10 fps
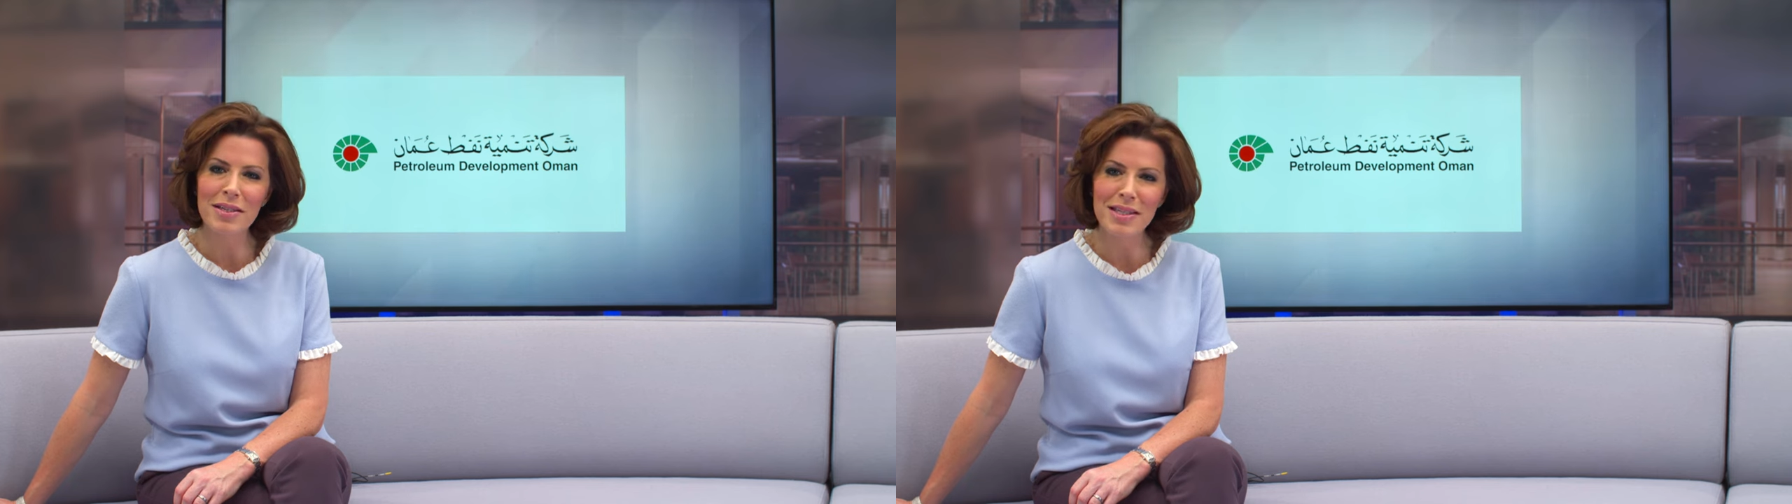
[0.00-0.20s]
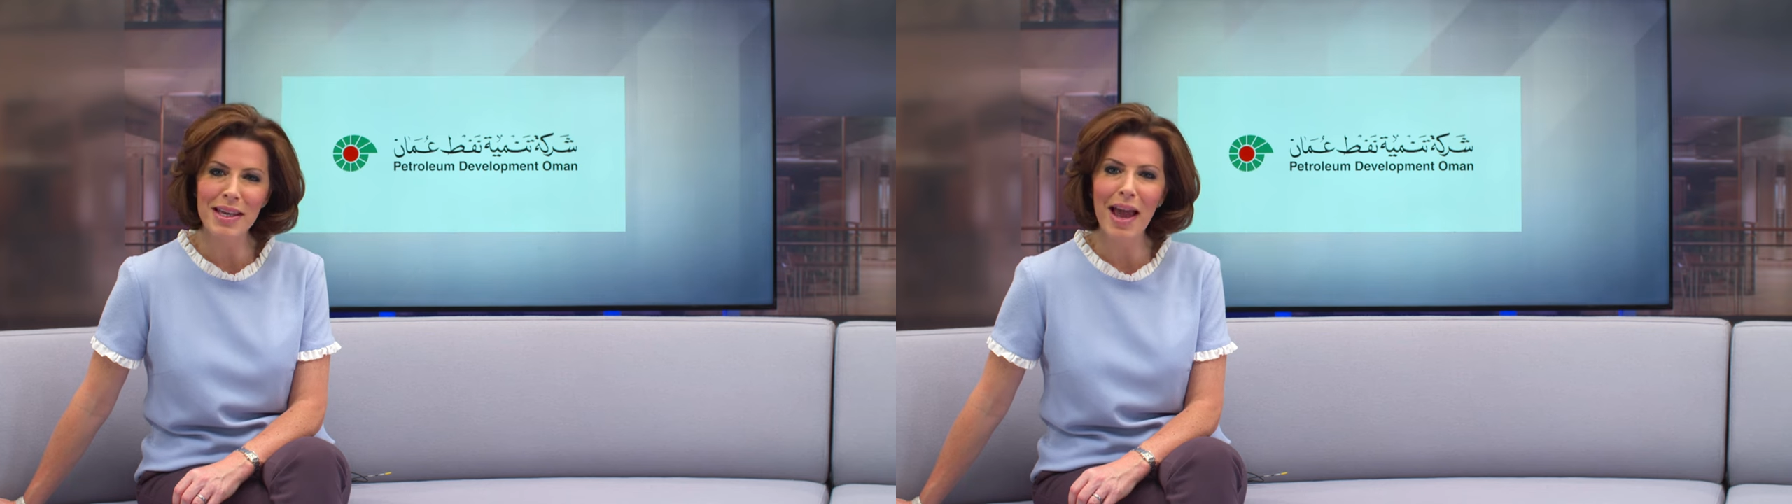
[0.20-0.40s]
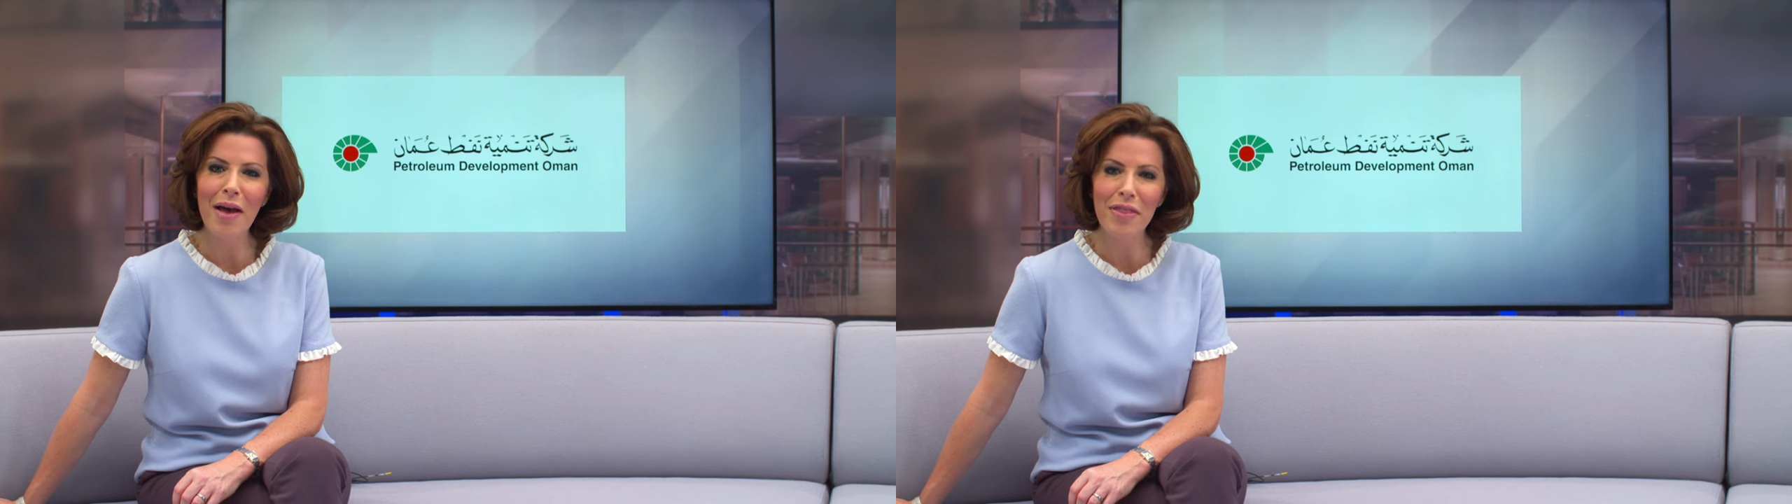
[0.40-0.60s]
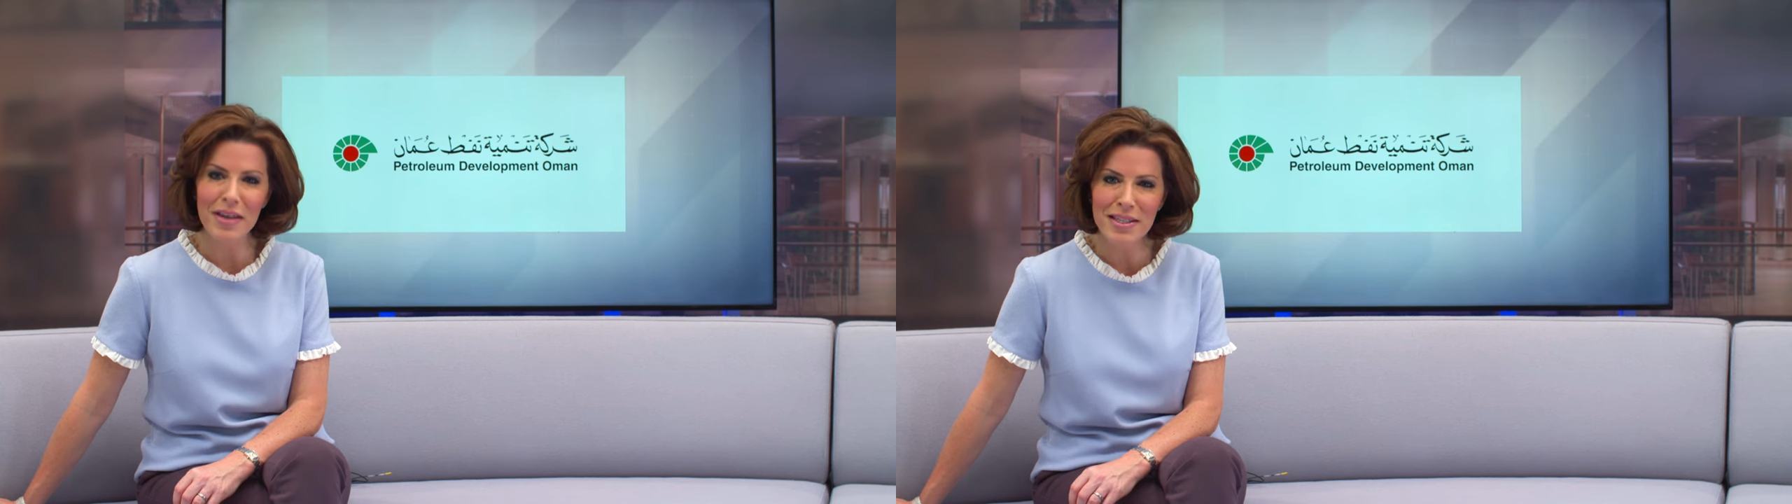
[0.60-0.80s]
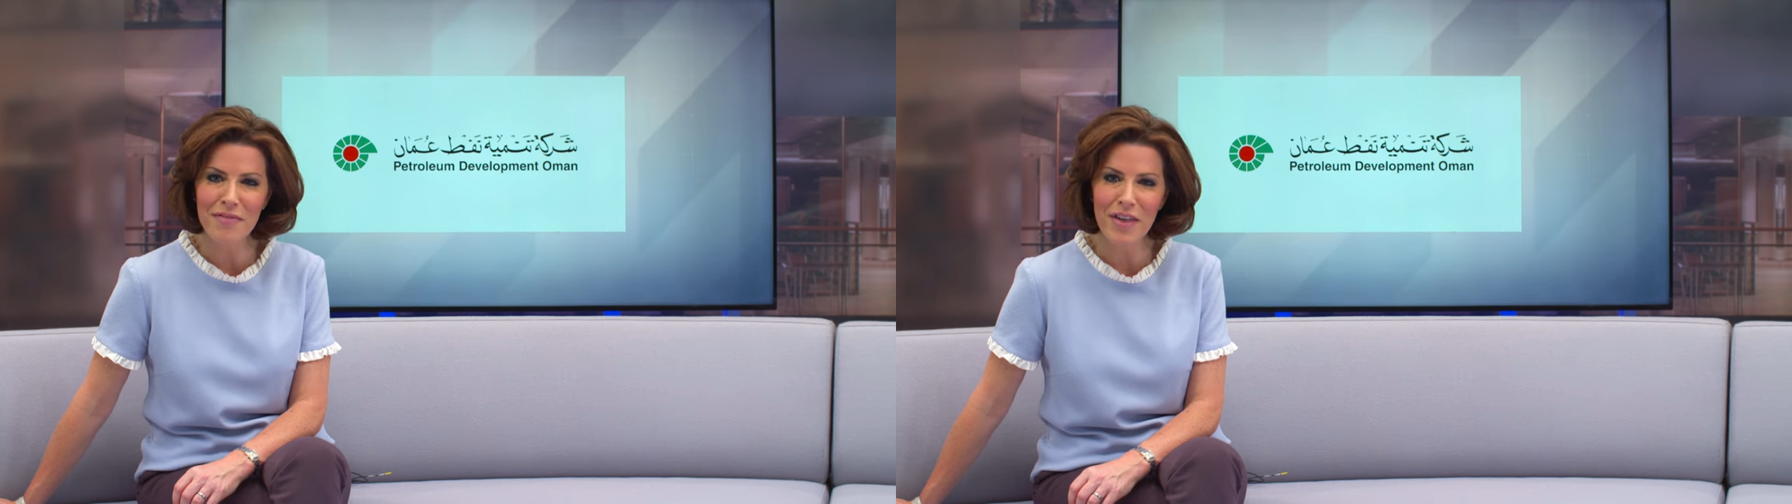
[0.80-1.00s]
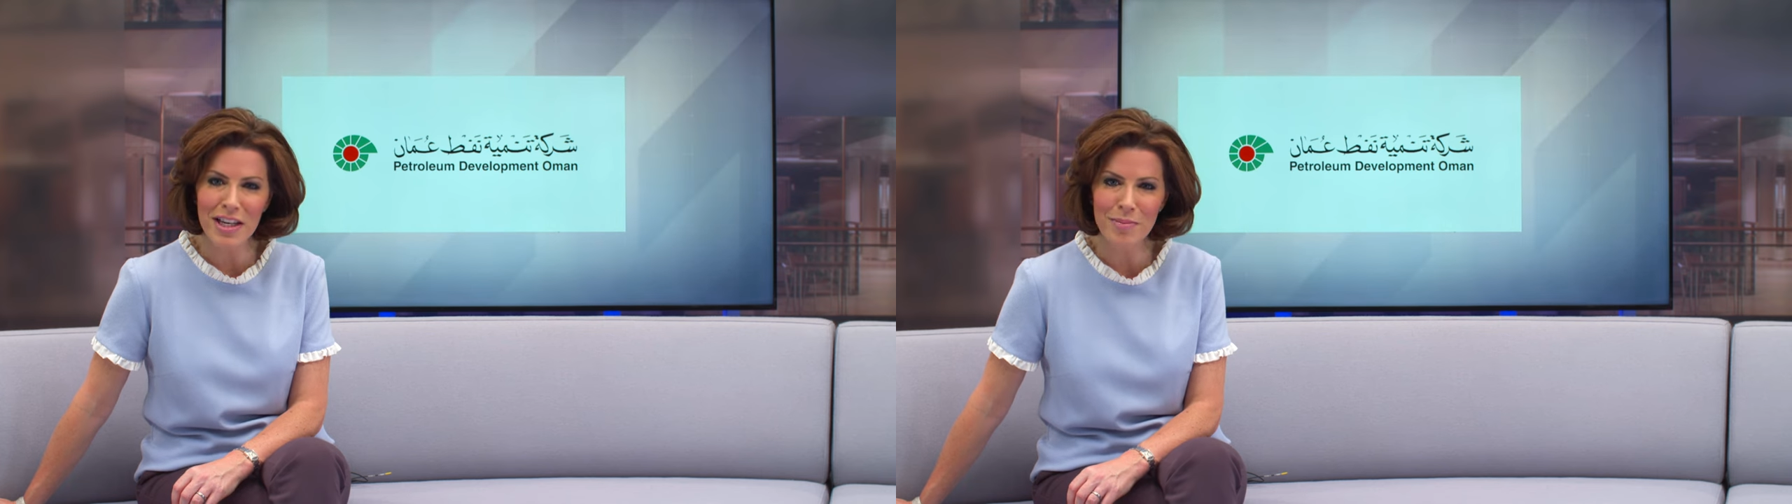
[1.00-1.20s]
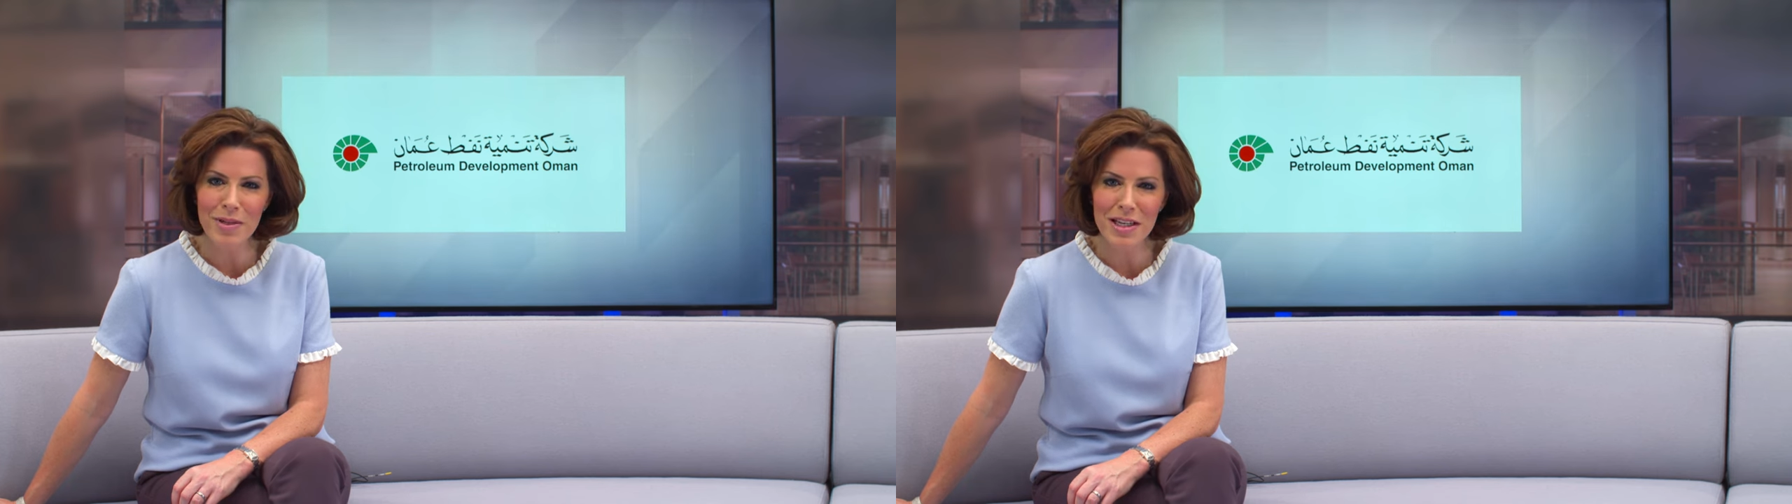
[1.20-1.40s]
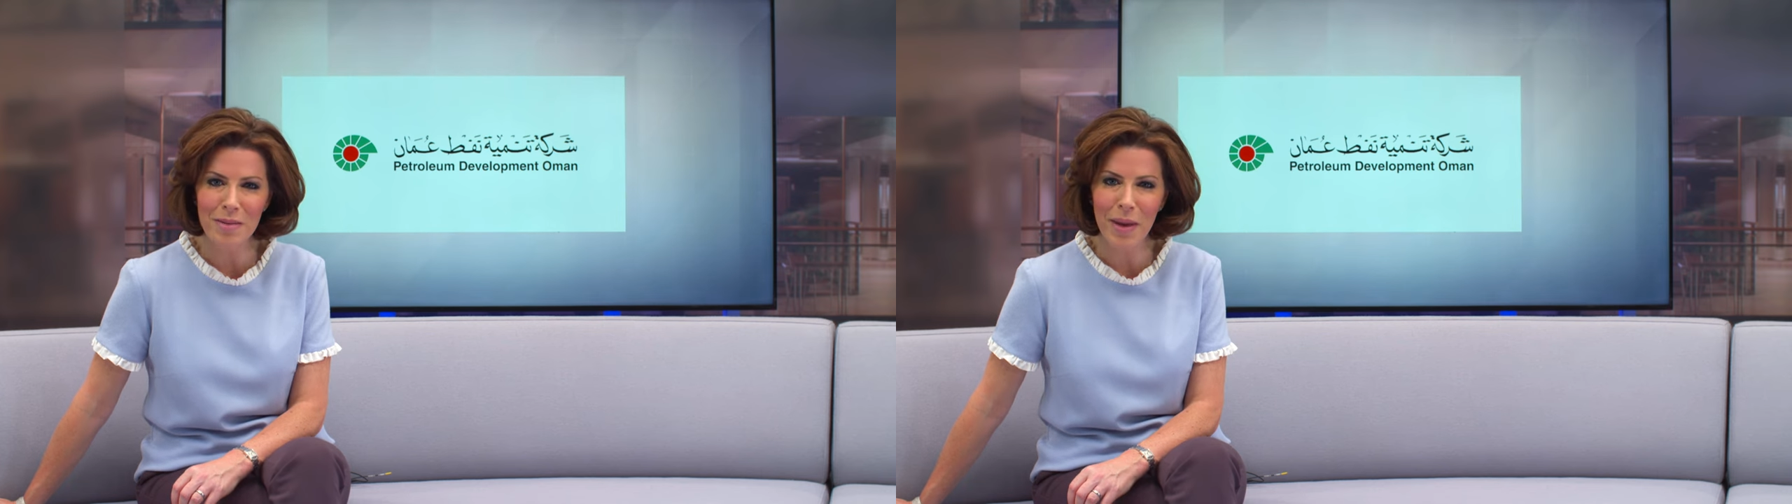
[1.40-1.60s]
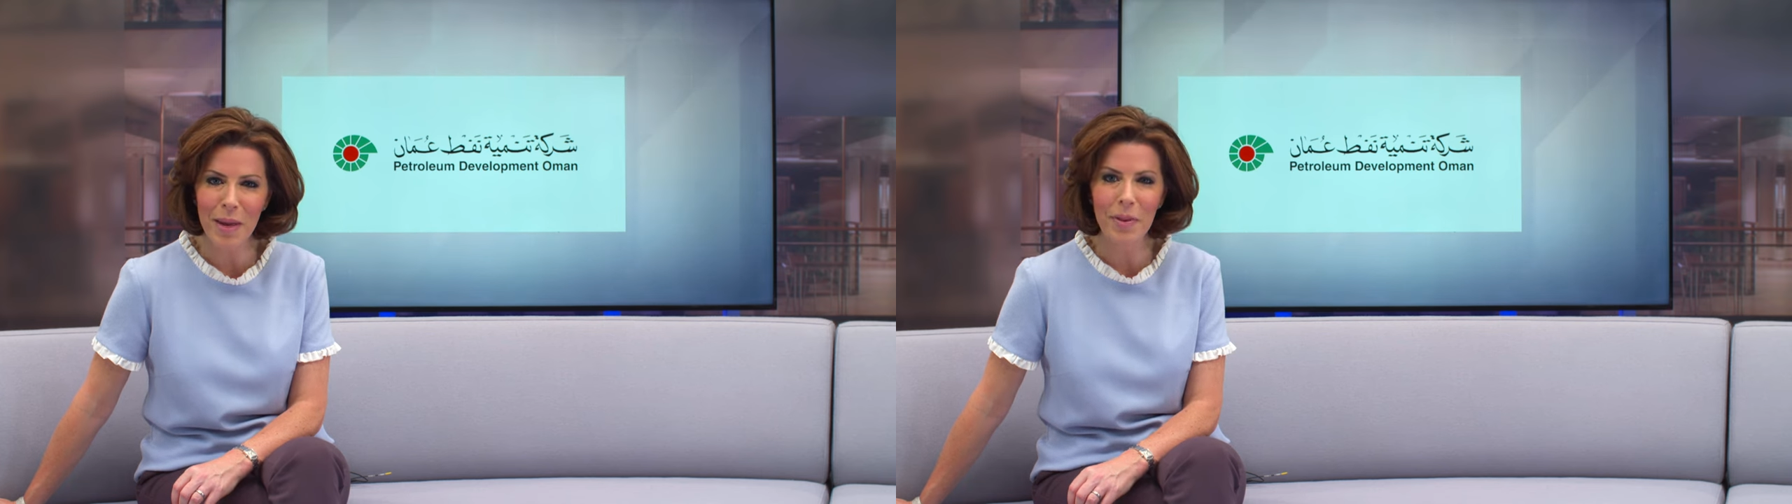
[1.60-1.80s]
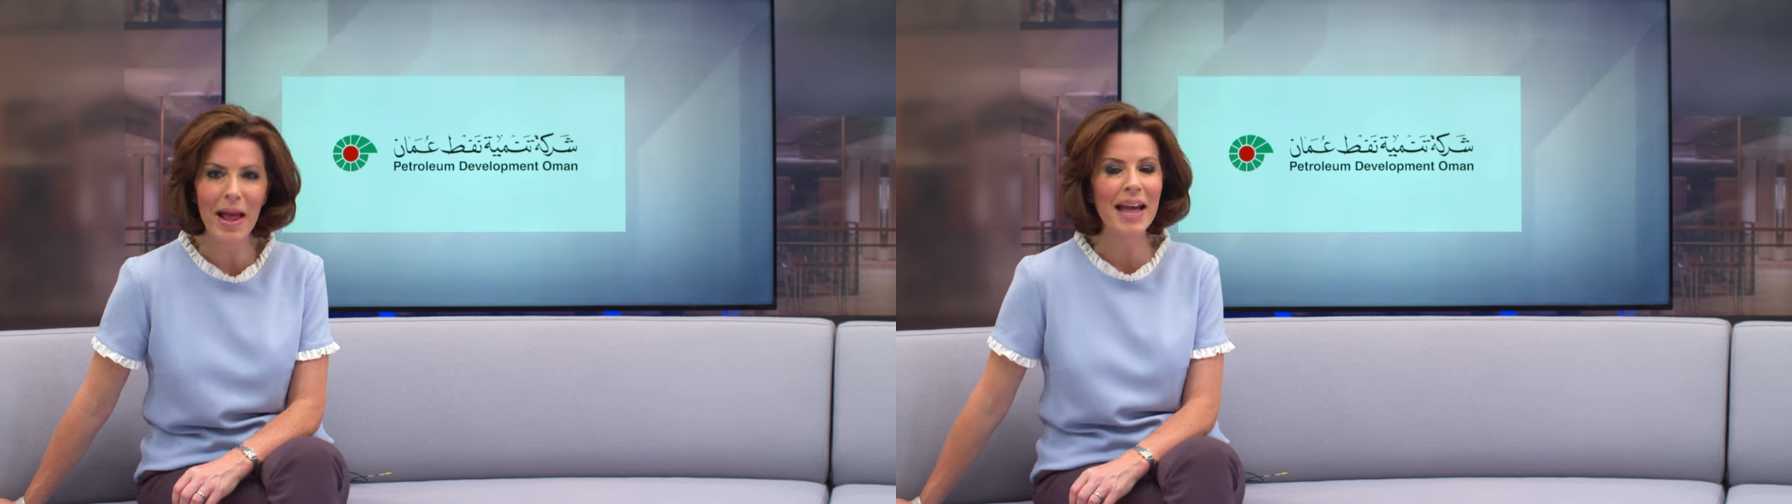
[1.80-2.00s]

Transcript: to see how this investment in people